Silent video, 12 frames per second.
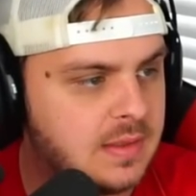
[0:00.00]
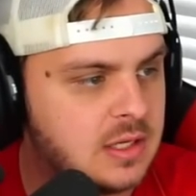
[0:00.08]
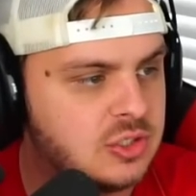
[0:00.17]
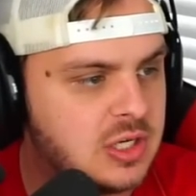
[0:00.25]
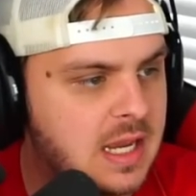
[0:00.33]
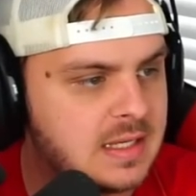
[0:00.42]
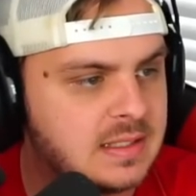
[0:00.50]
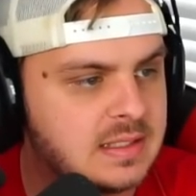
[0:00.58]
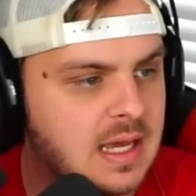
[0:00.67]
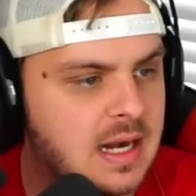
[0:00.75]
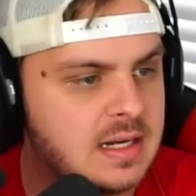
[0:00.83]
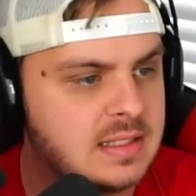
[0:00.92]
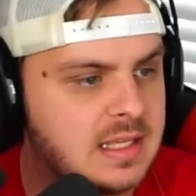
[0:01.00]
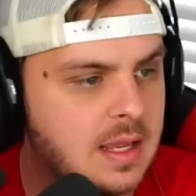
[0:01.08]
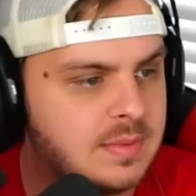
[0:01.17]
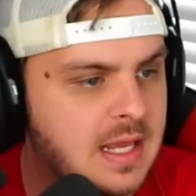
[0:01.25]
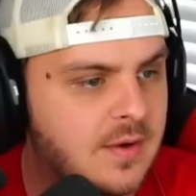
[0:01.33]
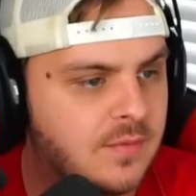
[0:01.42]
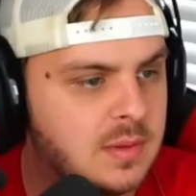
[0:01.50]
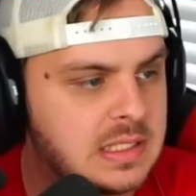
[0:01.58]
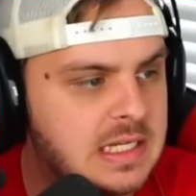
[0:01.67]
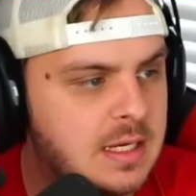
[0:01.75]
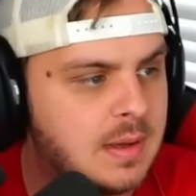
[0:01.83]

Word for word: that Jay has decided to step down from the team,